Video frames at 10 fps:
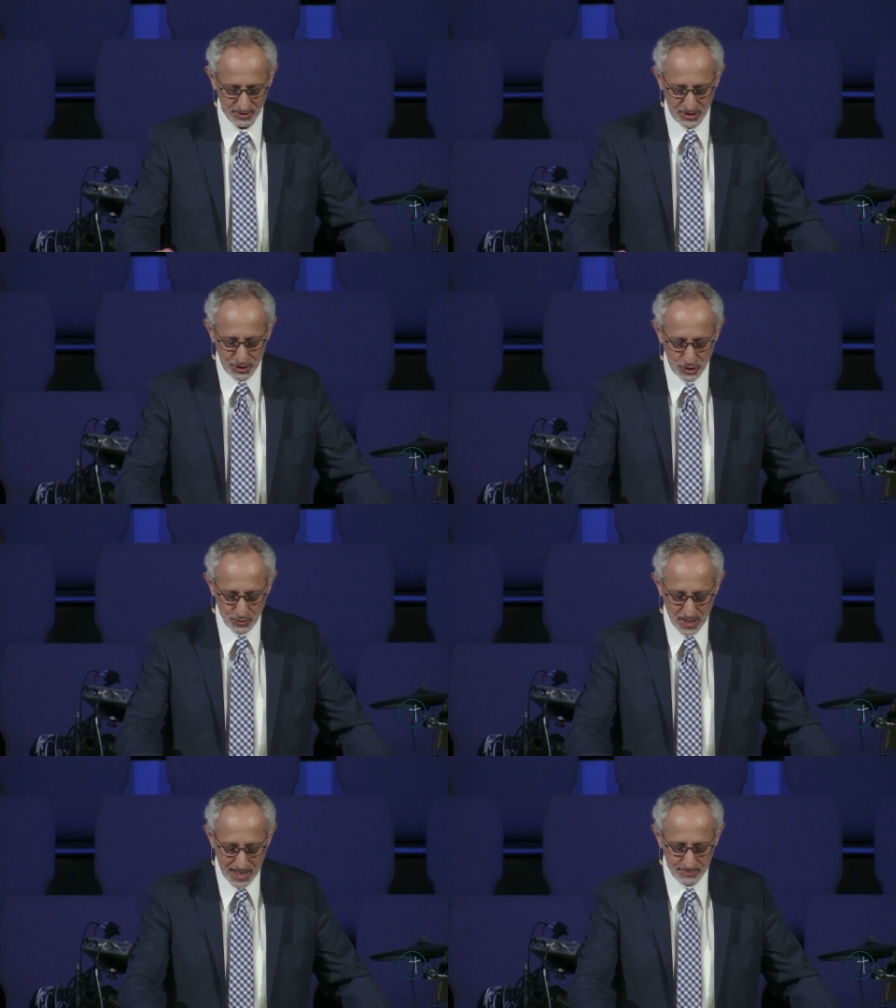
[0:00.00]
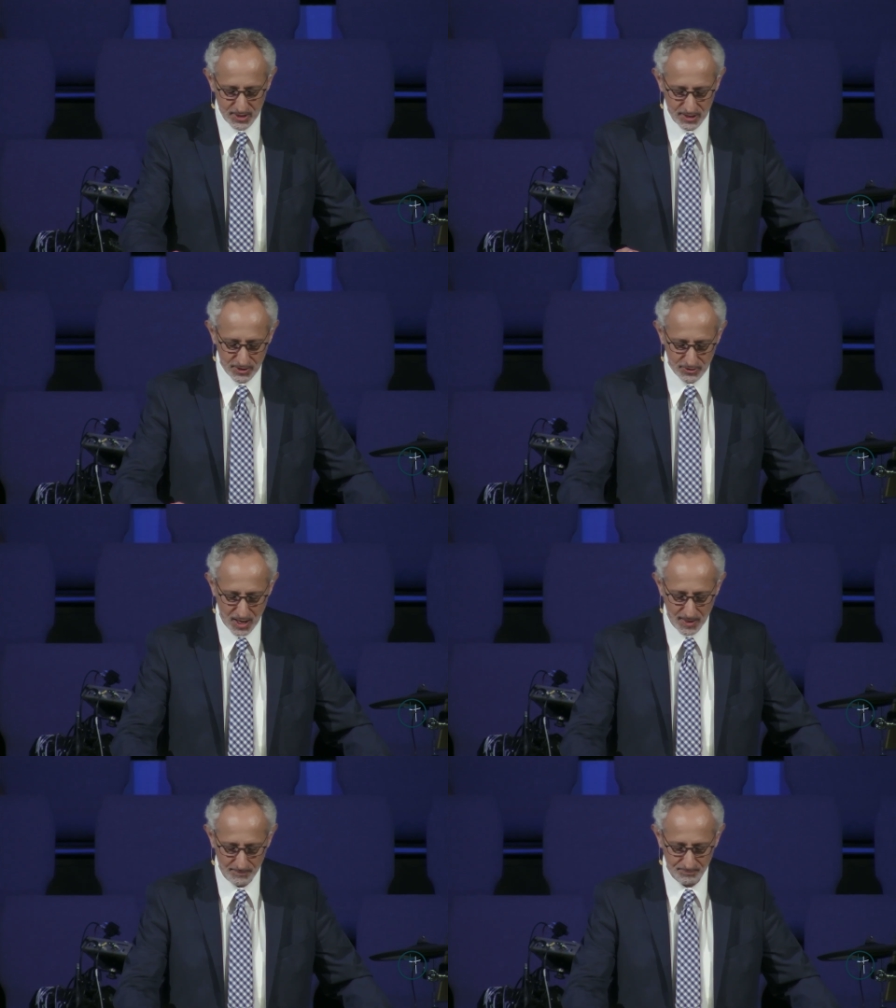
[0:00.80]
You see, two times in this
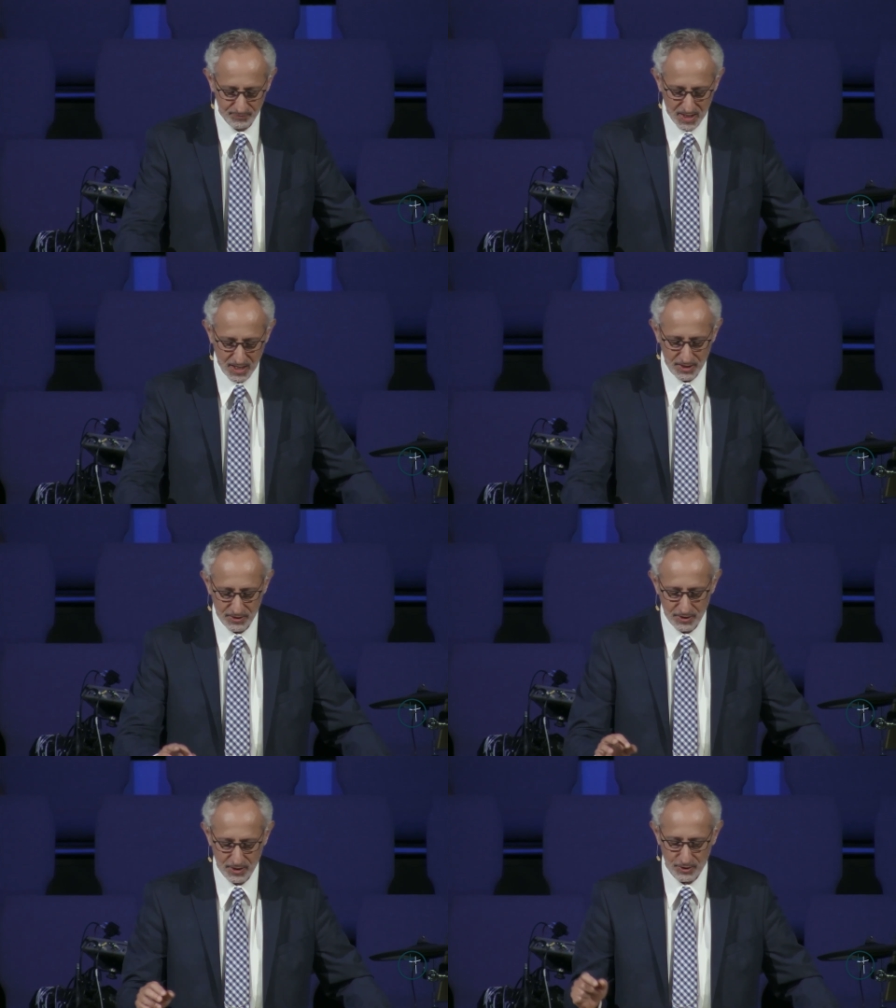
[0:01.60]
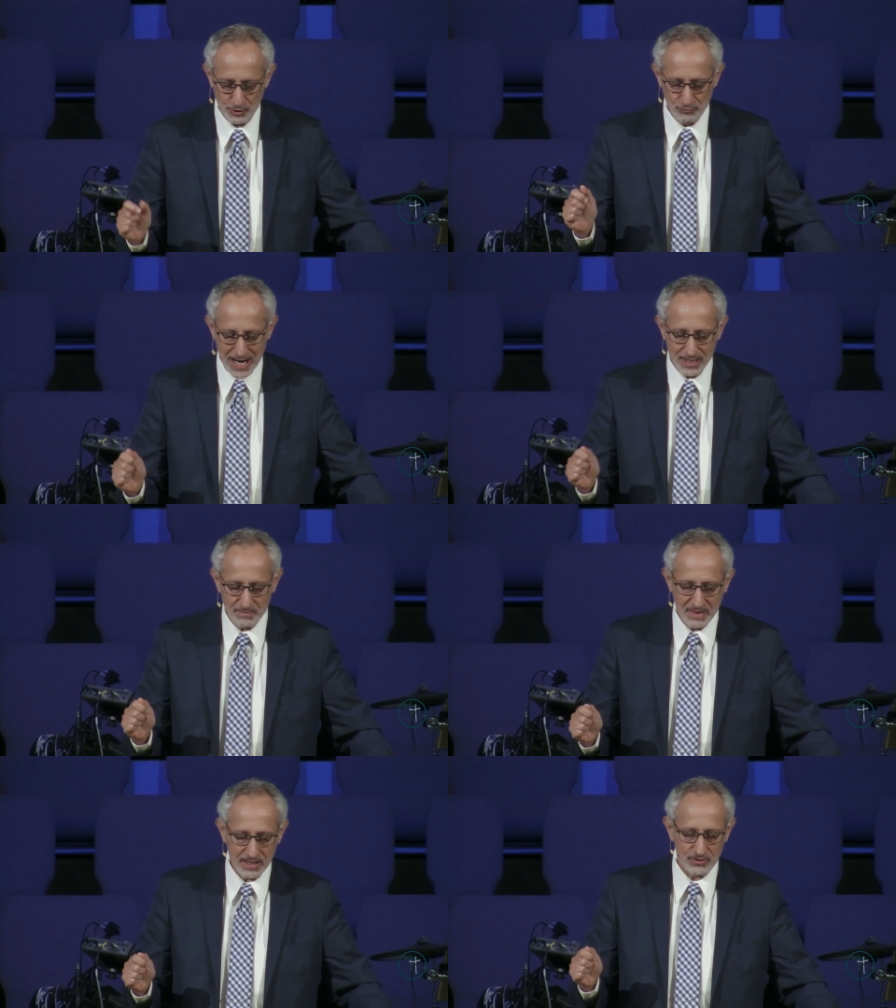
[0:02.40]
psalm, the
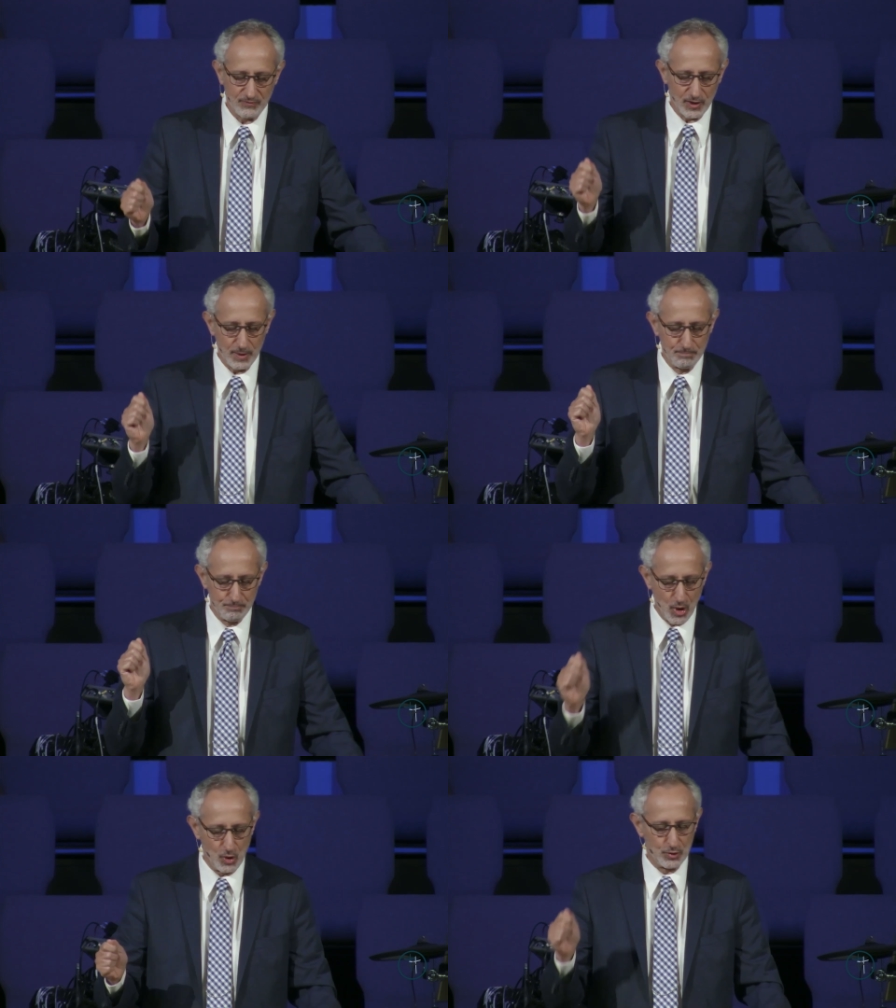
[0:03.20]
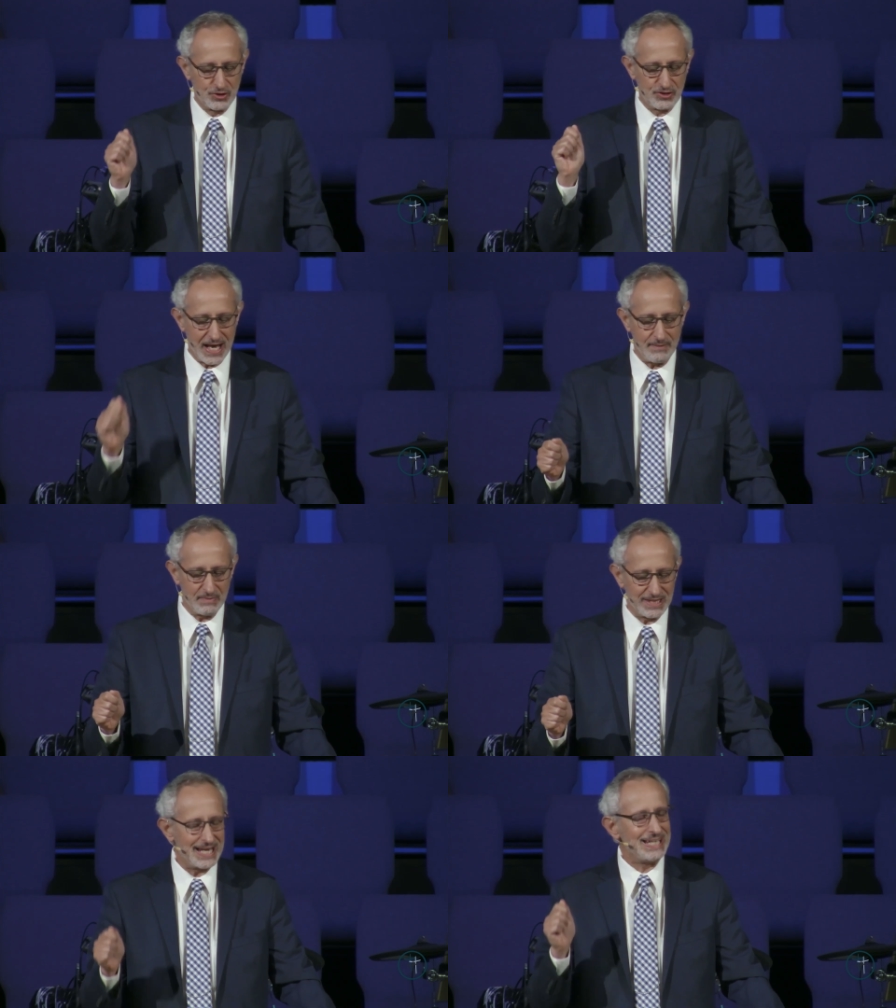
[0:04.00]
writer makes a very bold
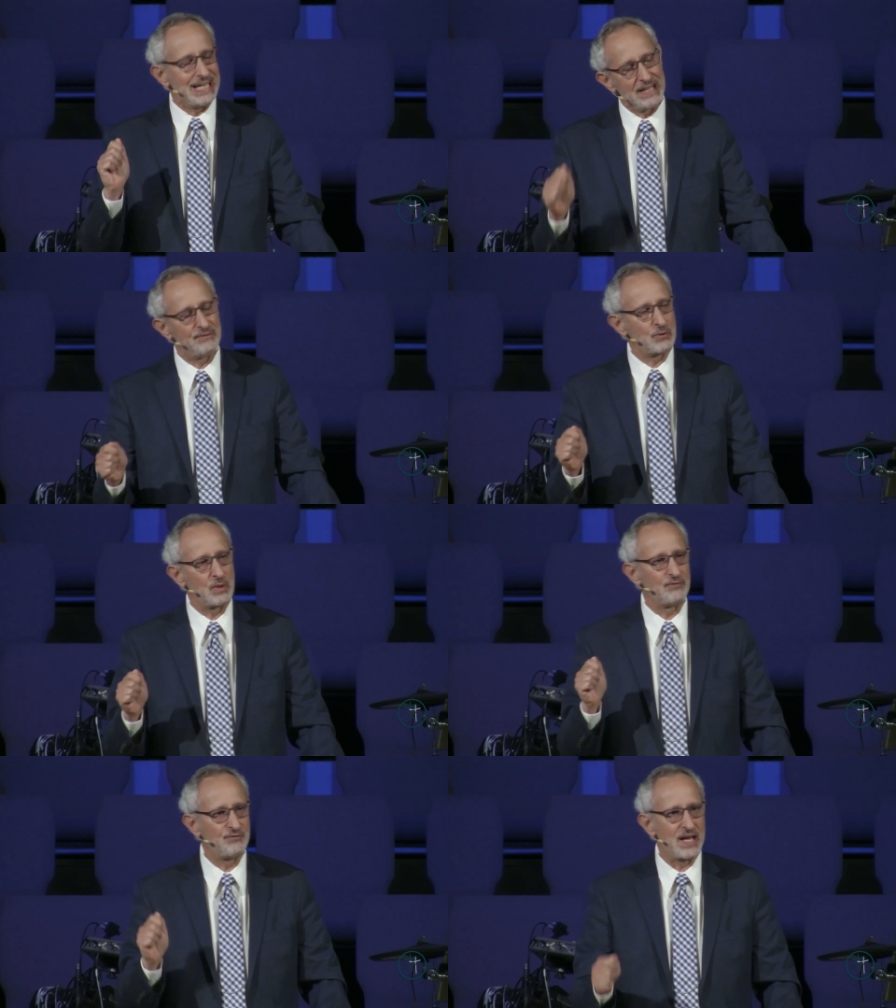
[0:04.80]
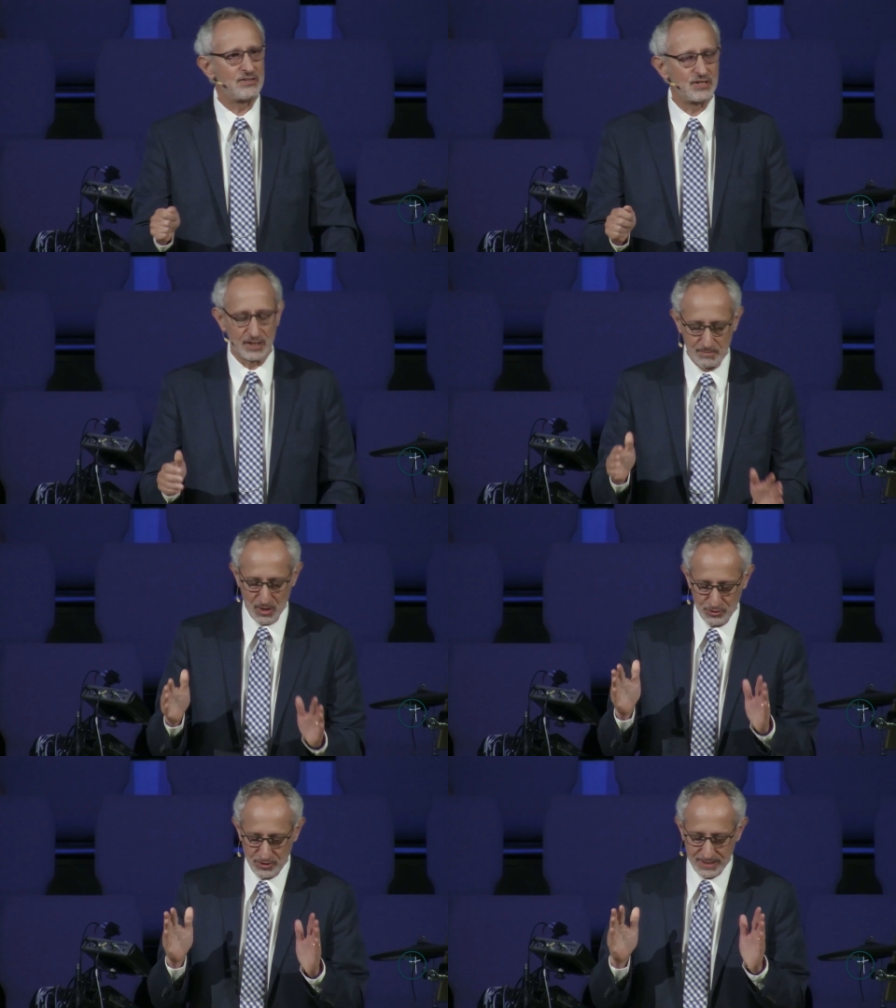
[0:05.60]
statement that even when facing the
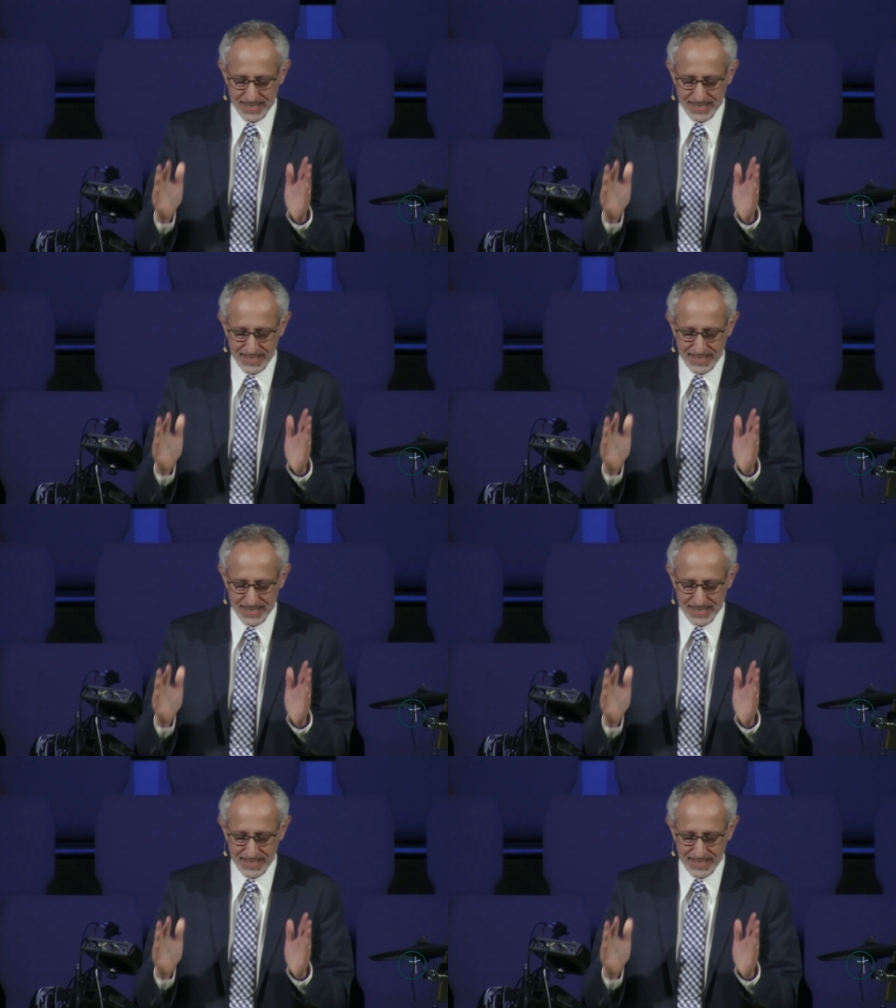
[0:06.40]
most